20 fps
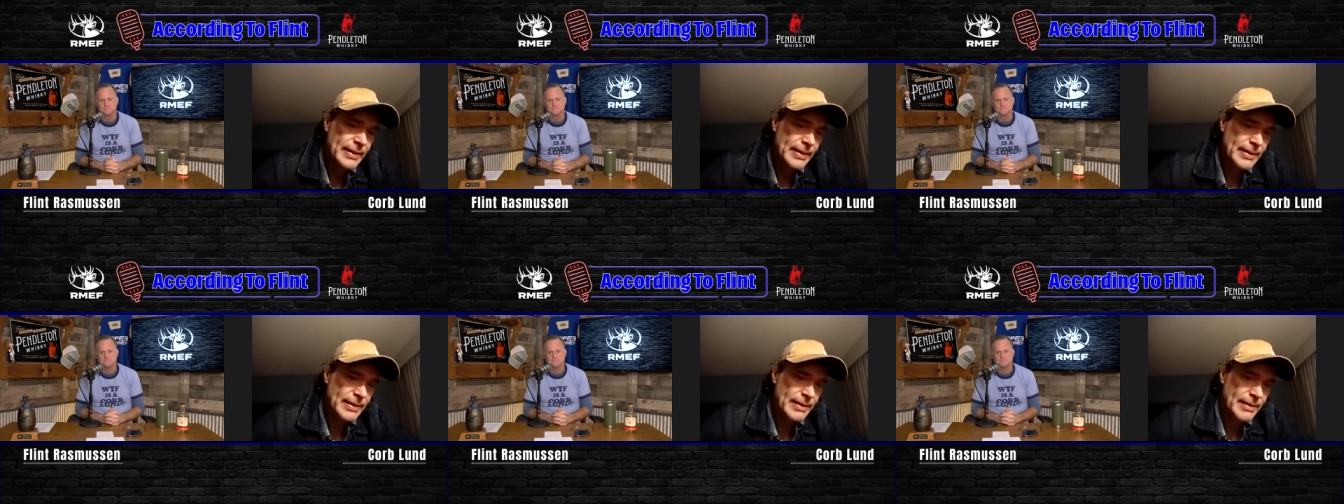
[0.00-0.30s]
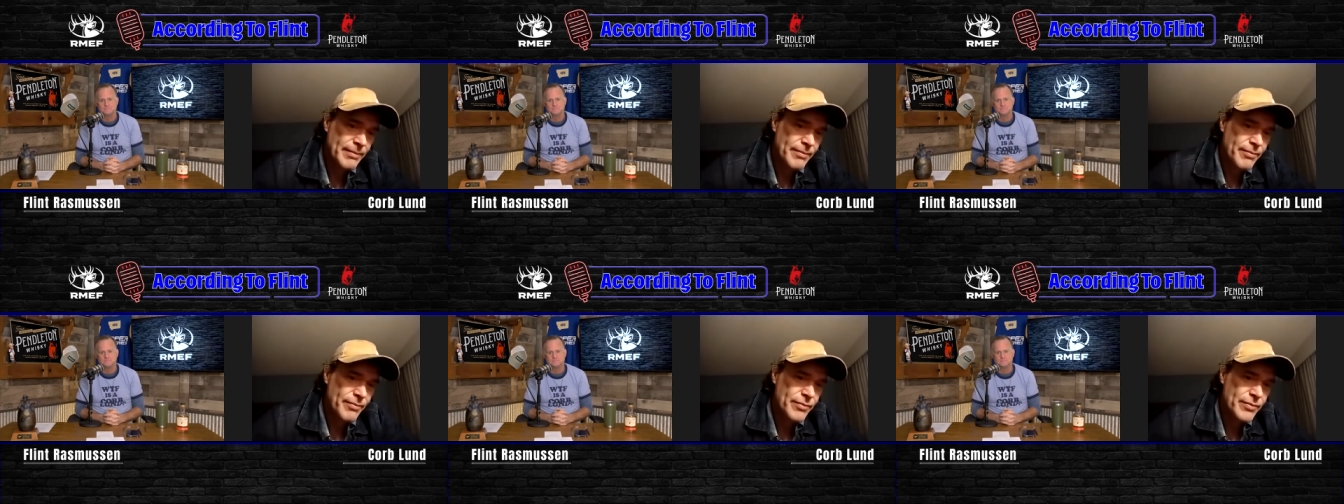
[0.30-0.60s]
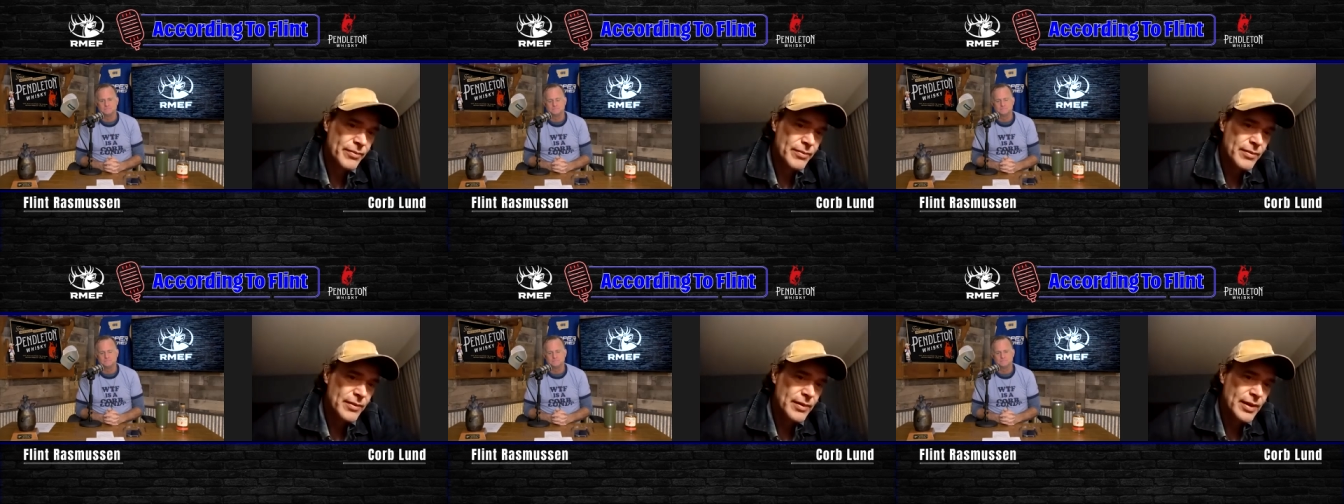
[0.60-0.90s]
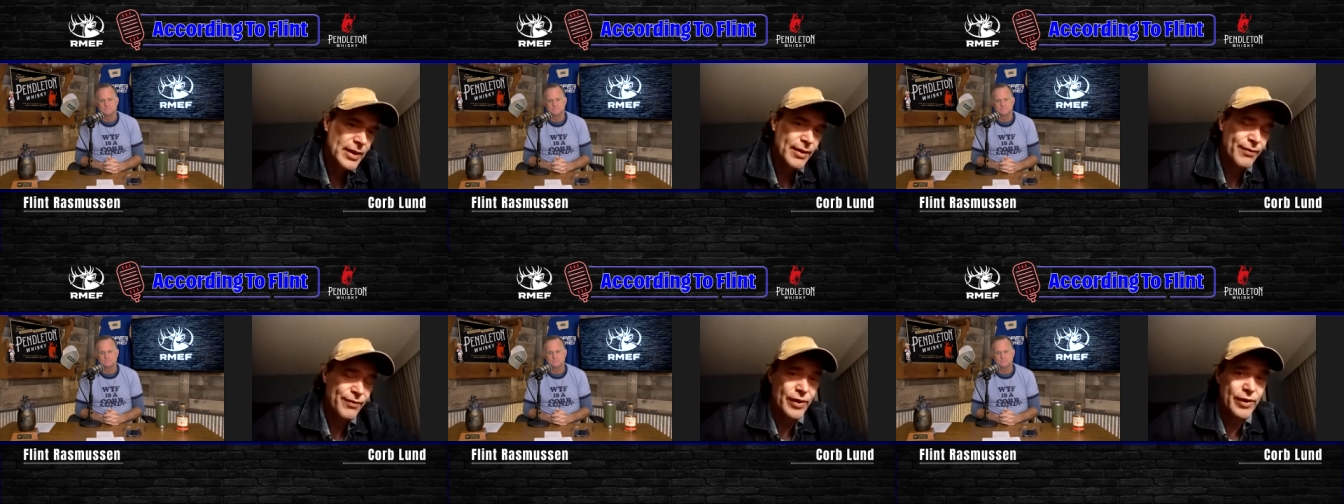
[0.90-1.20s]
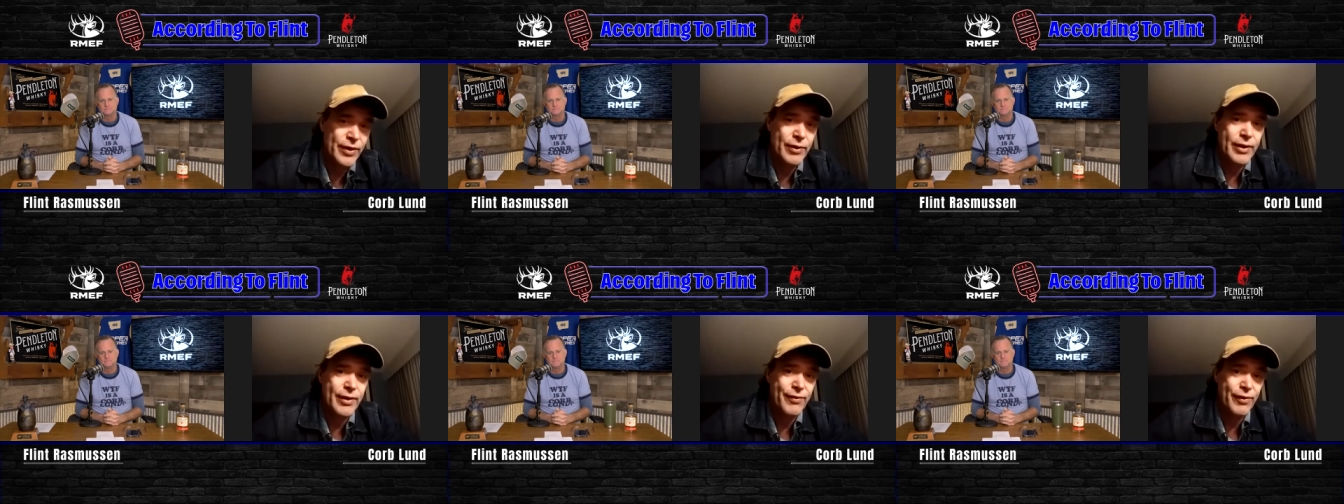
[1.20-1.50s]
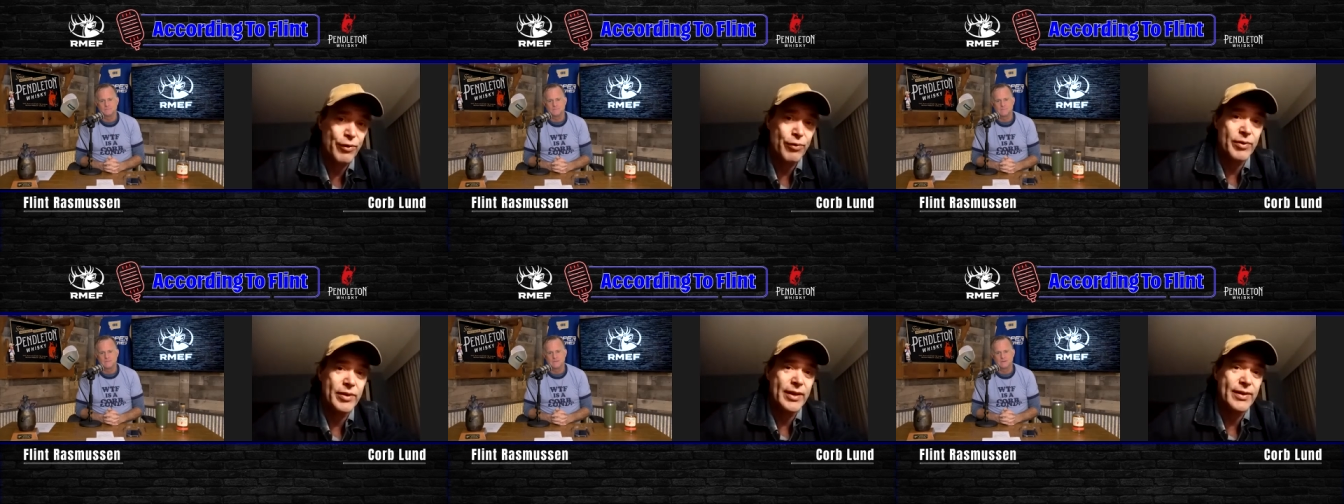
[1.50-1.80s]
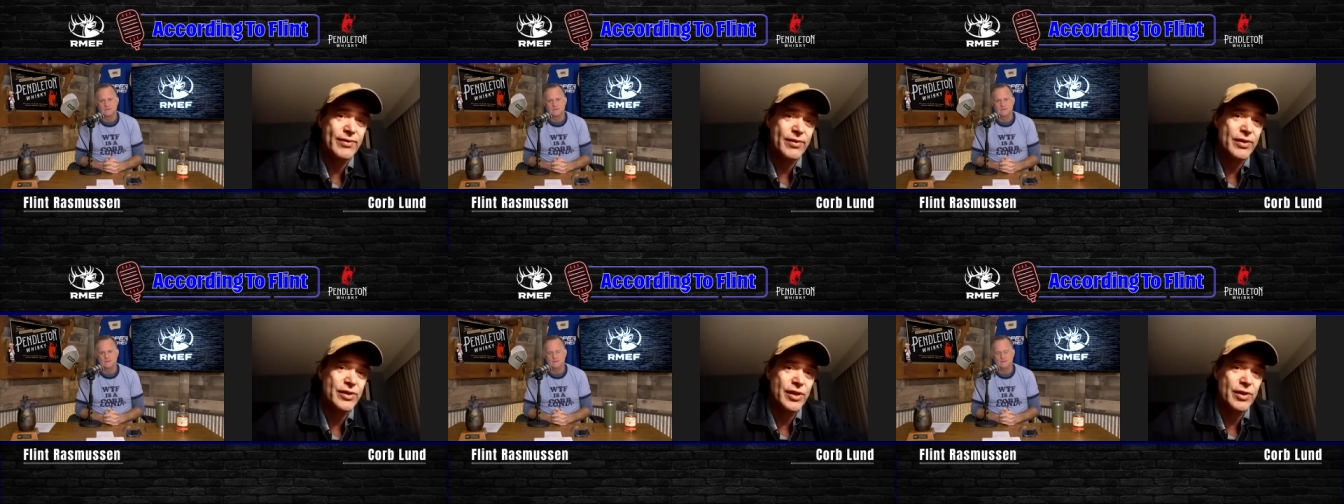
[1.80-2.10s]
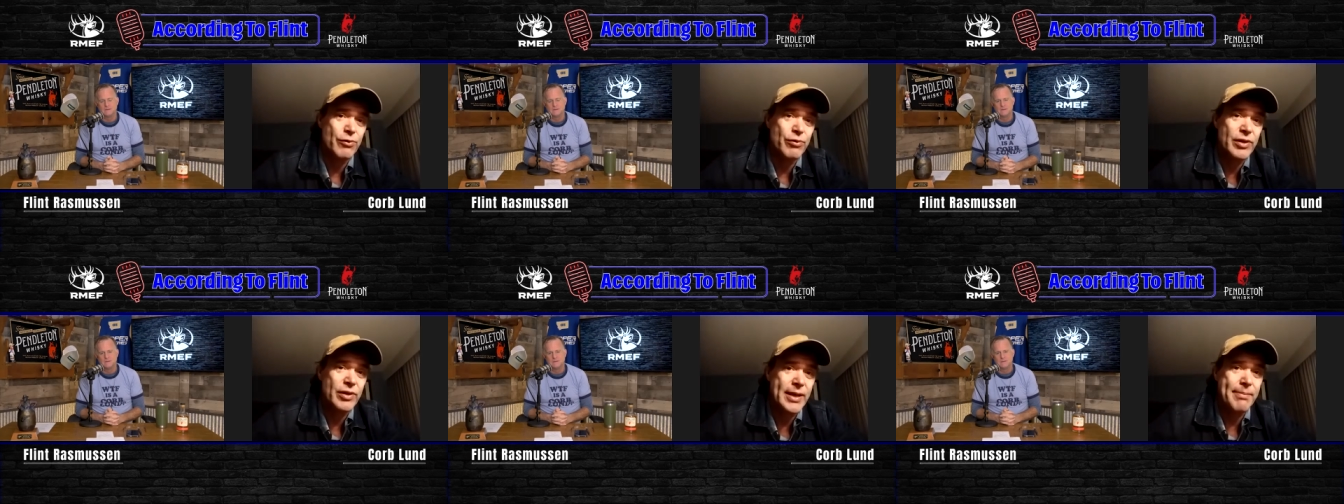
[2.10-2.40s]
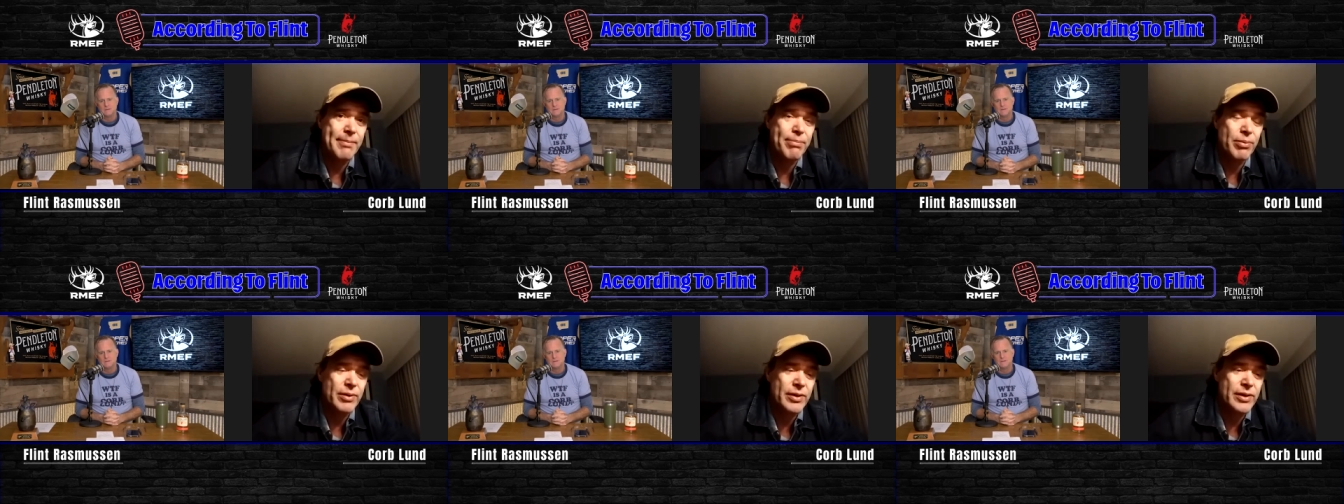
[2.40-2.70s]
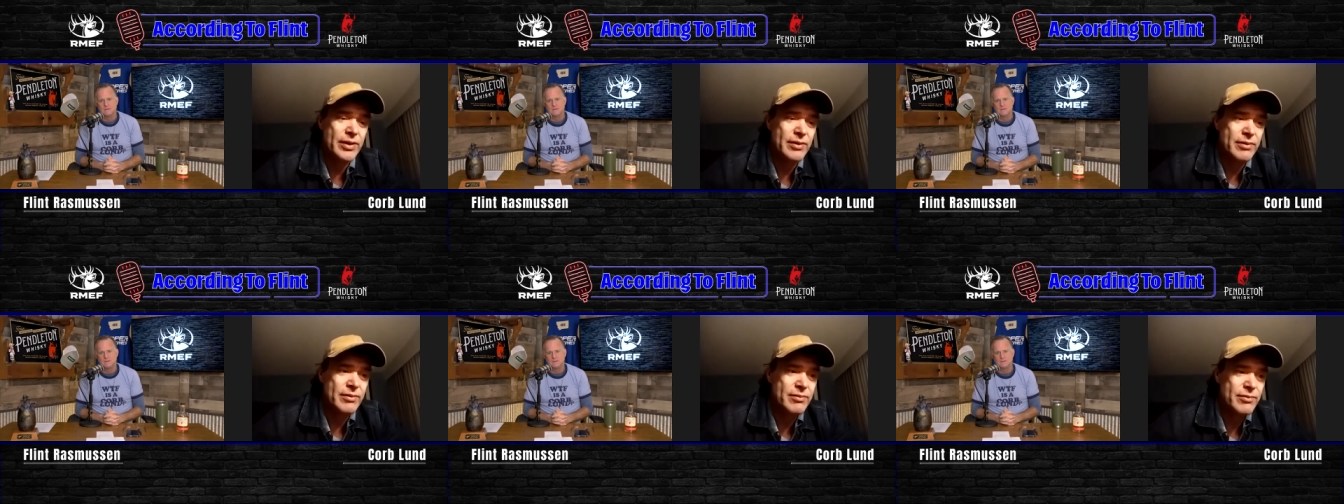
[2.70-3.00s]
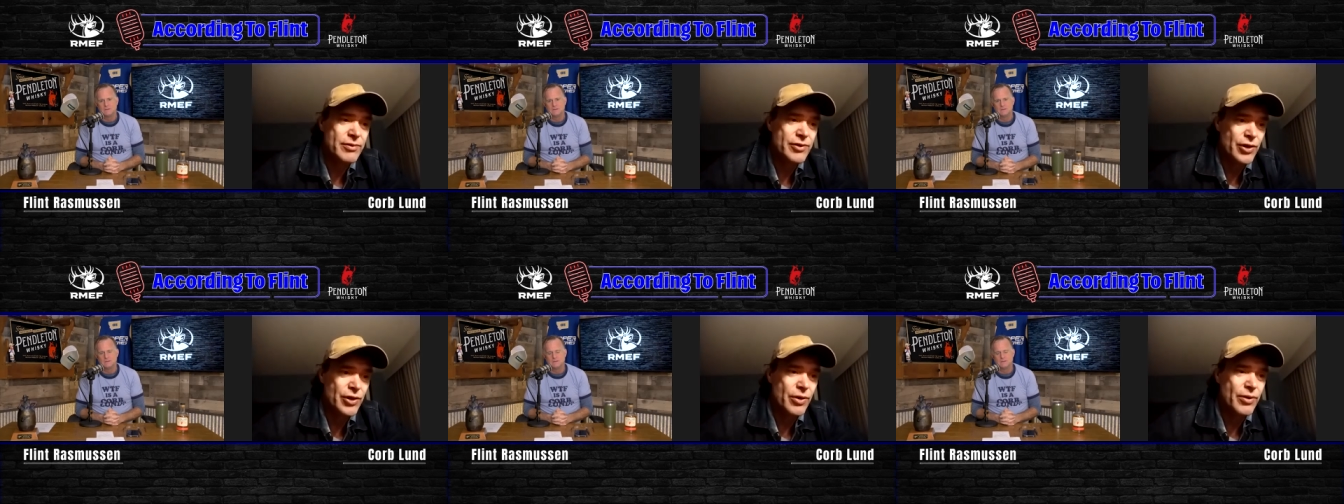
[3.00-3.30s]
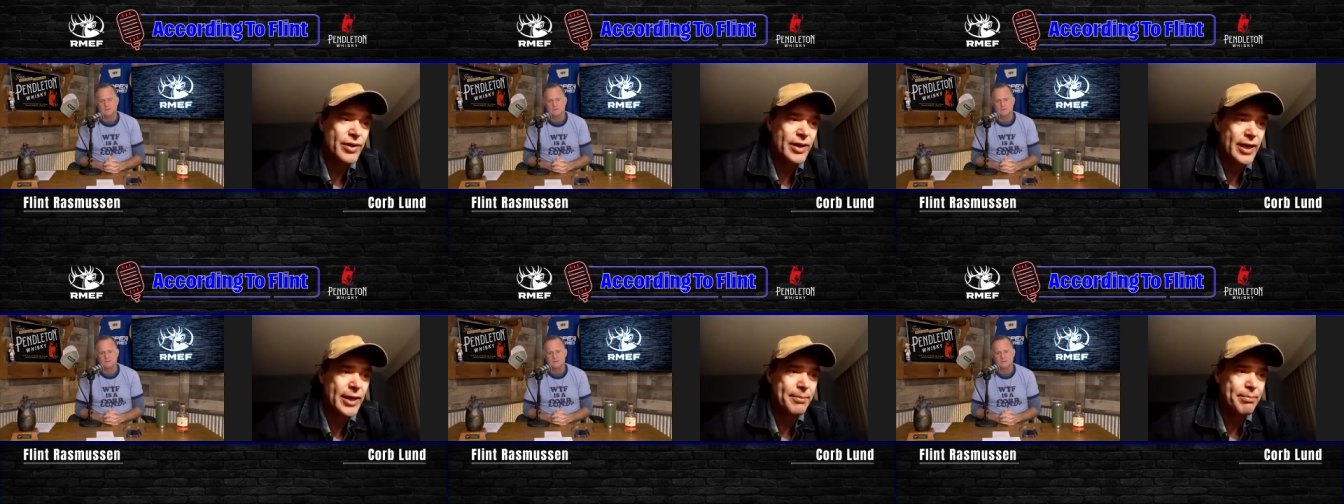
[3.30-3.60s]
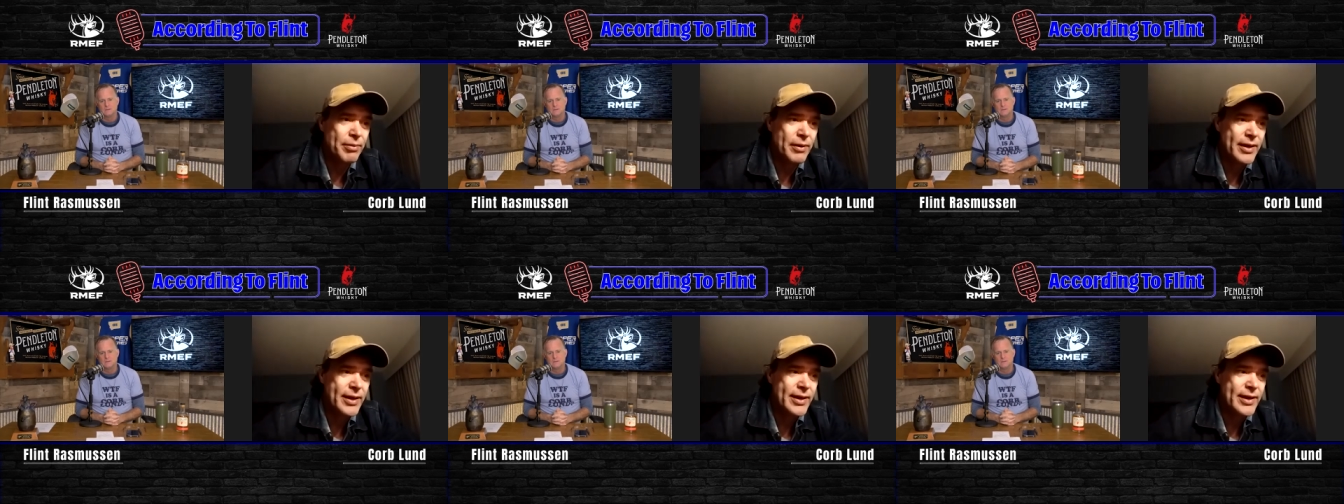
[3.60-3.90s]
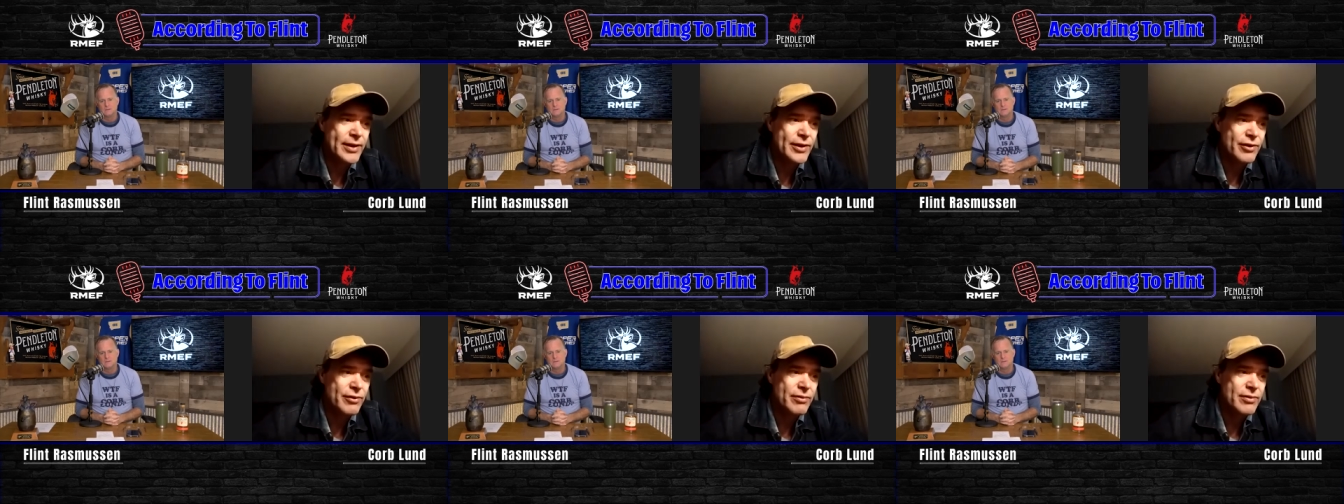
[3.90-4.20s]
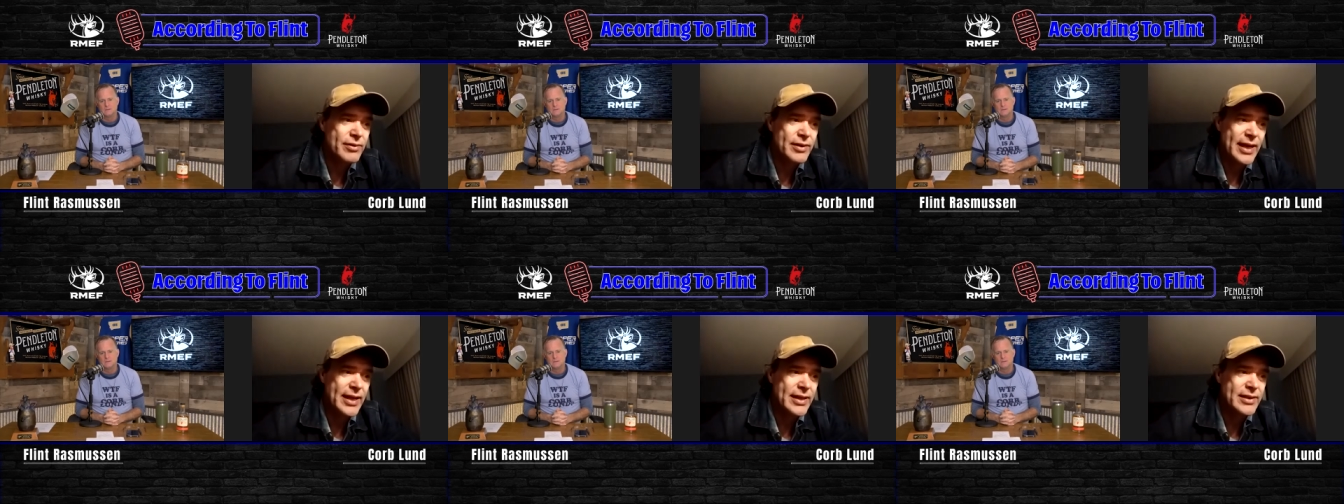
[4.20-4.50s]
Uh, if you if you if there's a really important show you got to play and you